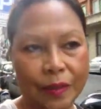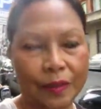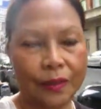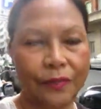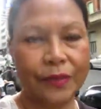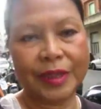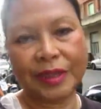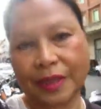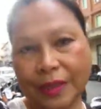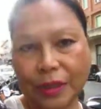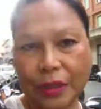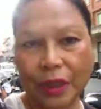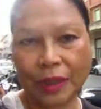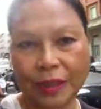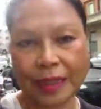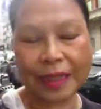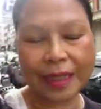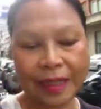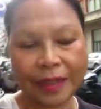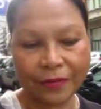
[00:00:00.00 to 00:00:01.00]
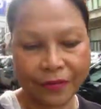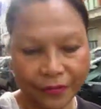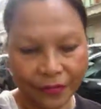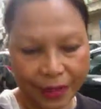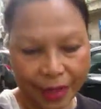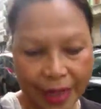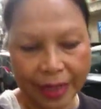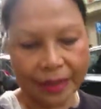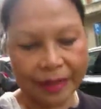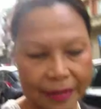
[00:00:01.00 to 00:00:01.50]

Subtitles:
which is not really a friend,